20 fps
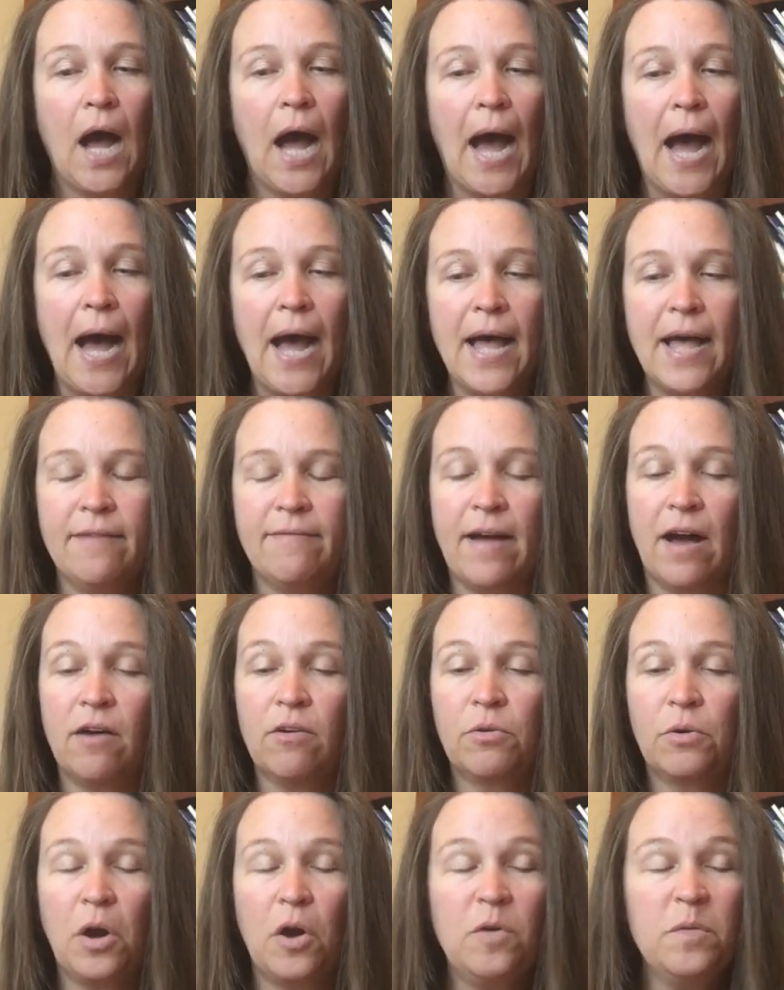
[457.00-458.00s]
"I have
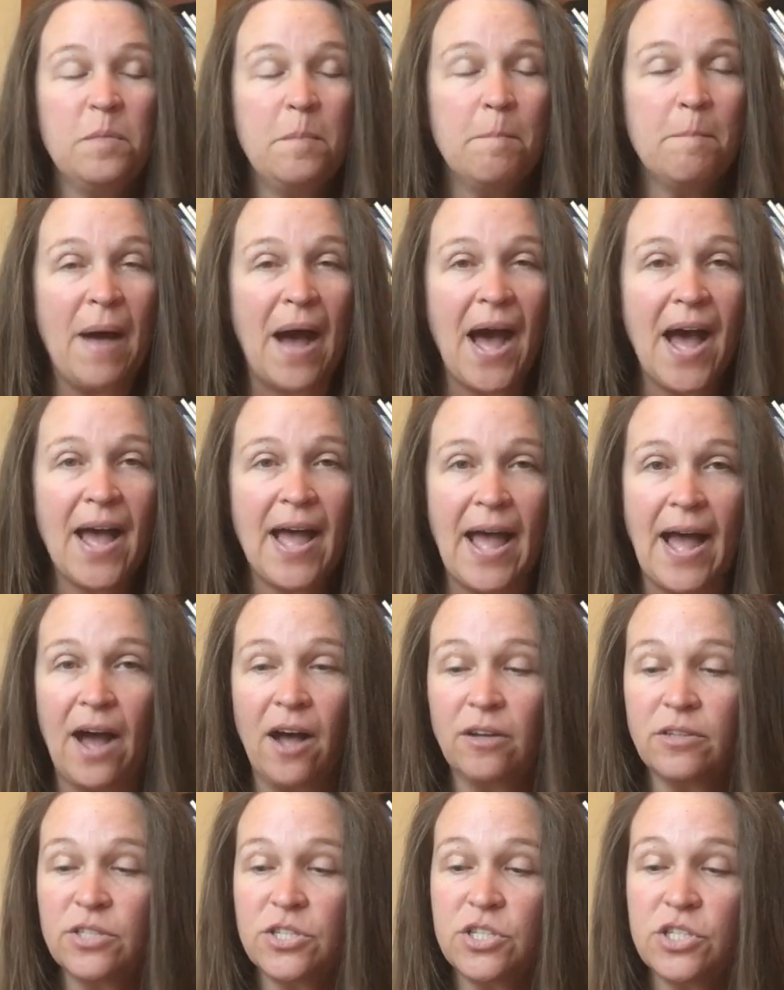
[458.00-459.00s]
outgrown my
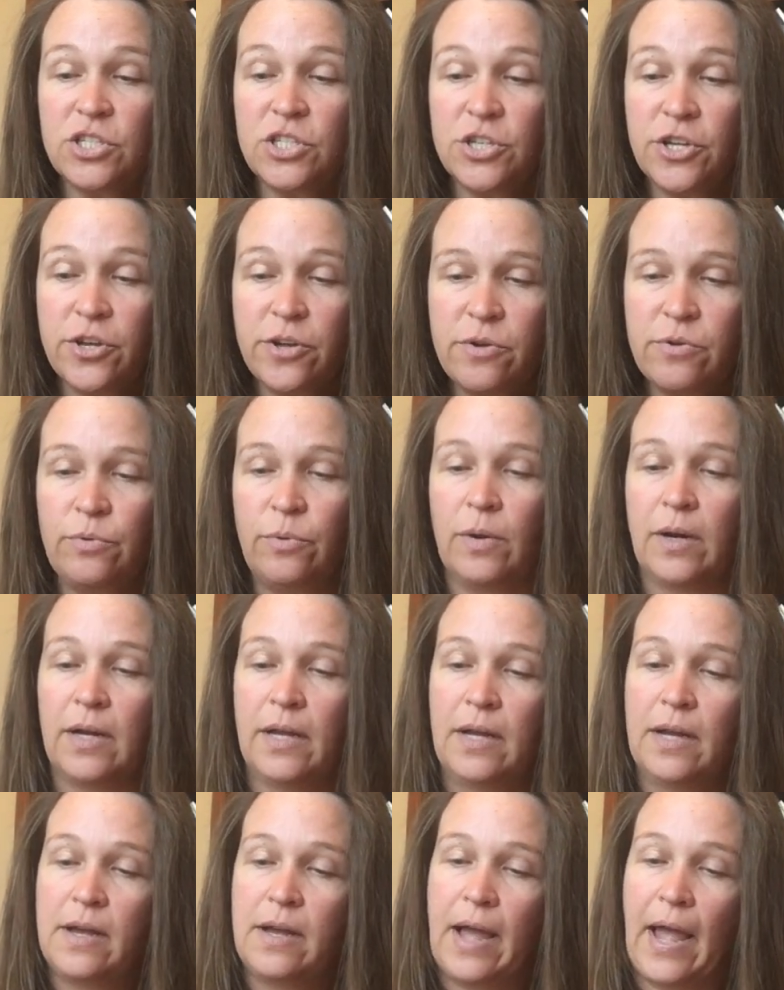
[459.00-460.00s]
house too,"
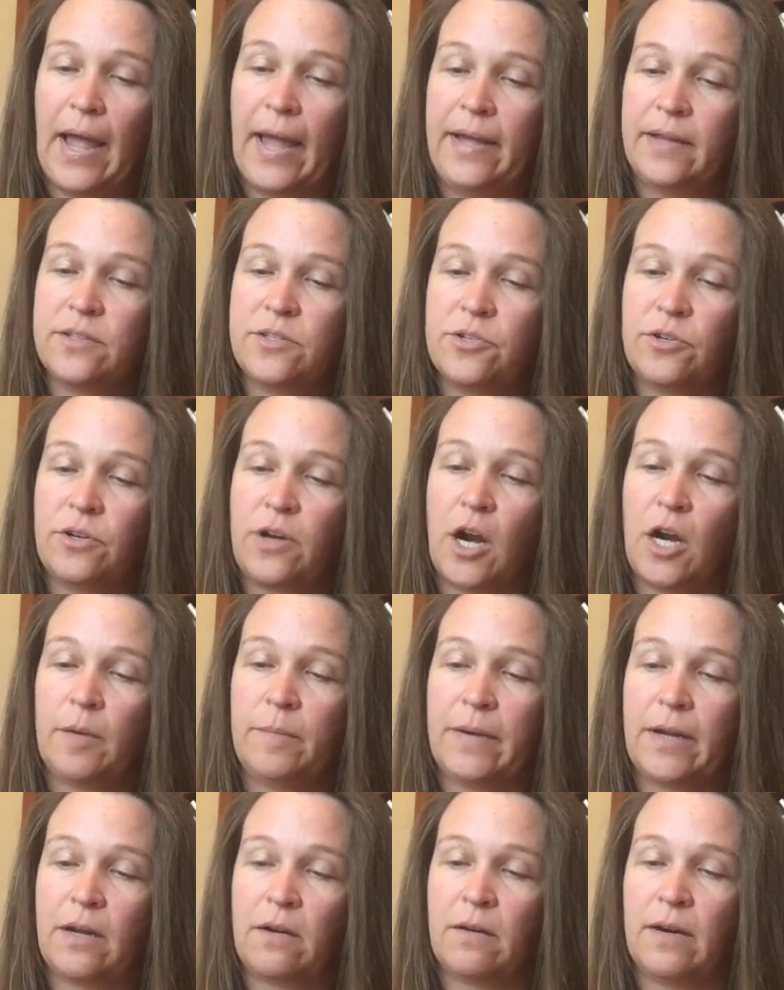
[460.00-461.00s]
answered
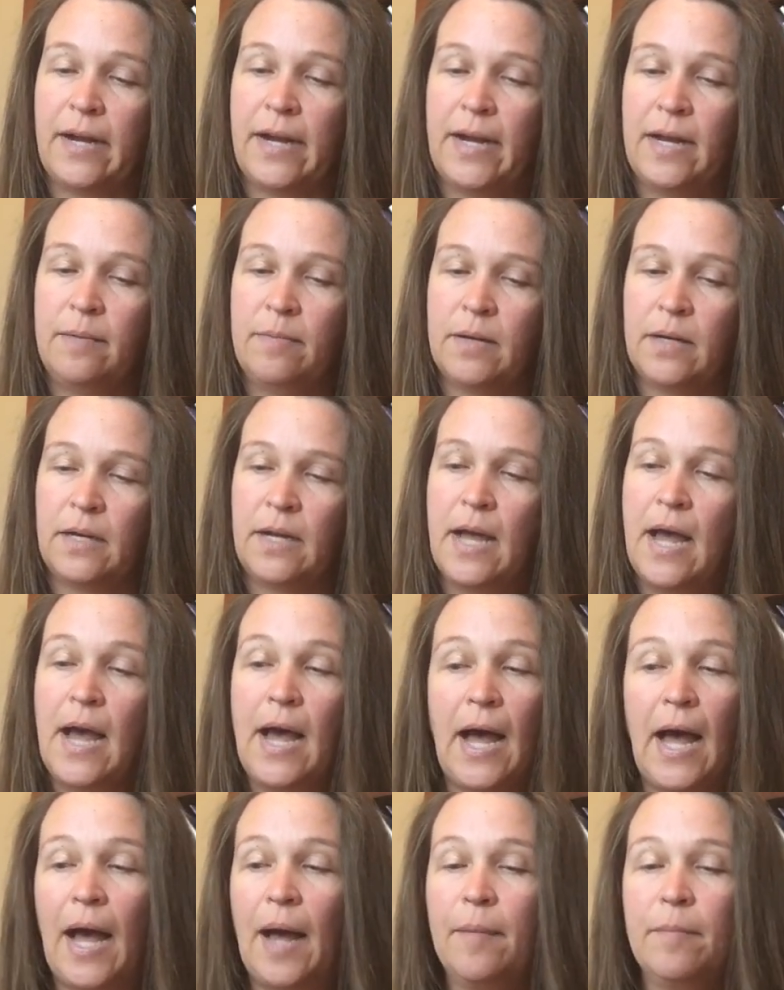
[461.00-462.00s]
Hermit Crab.
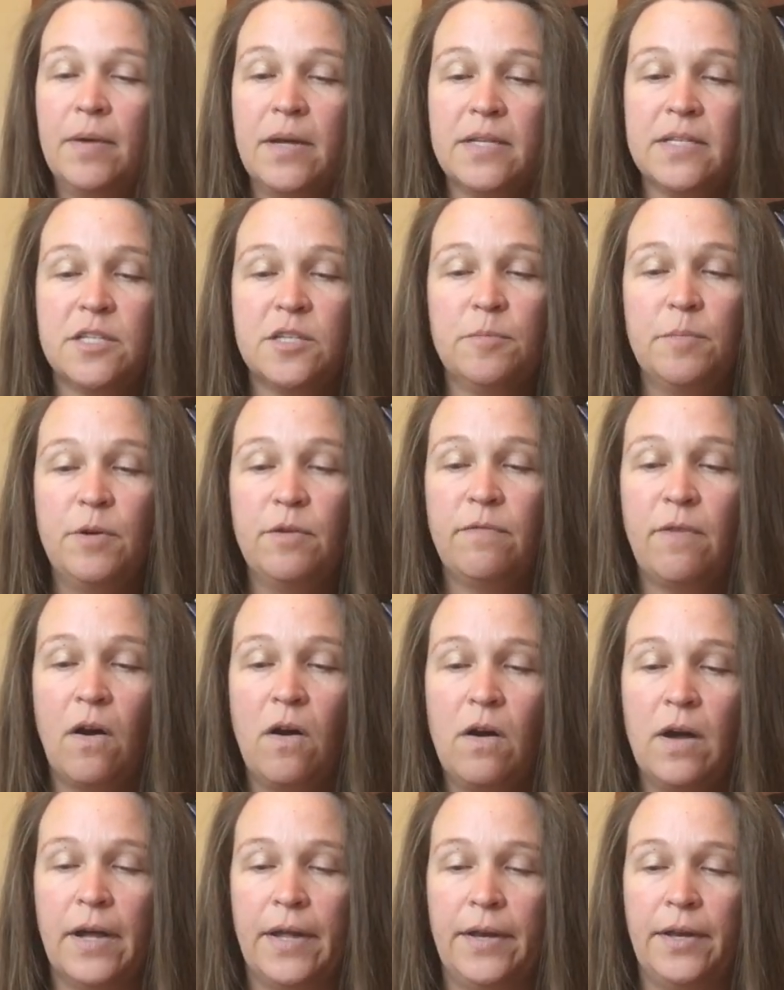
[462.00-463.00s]
"I must move
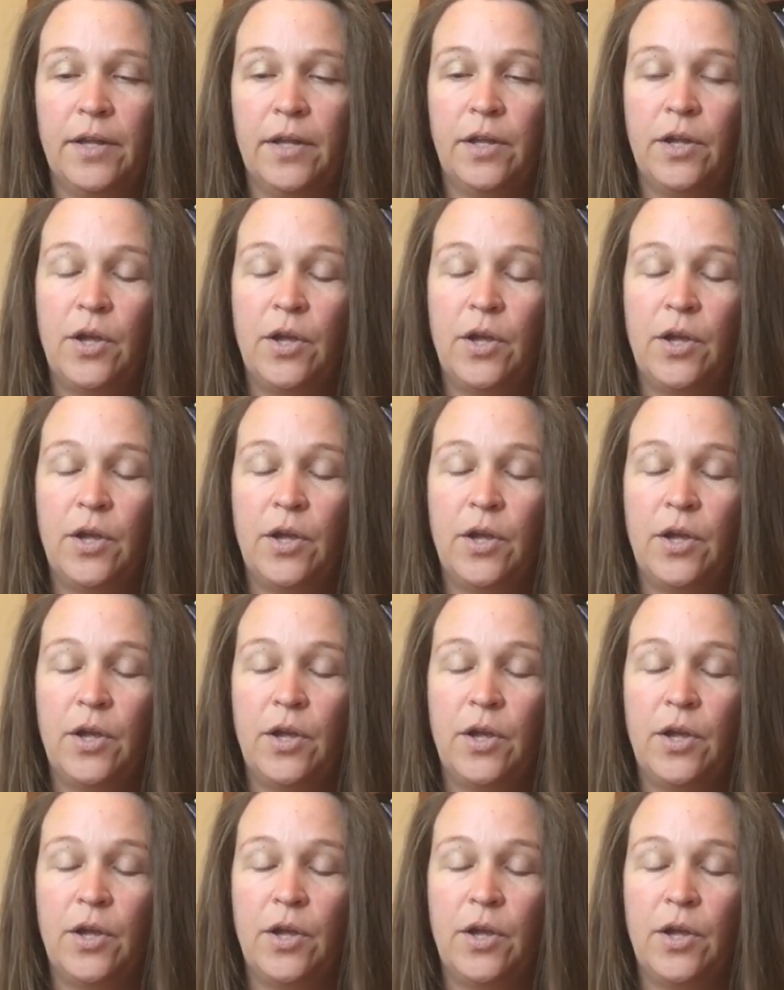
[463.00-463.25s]
on.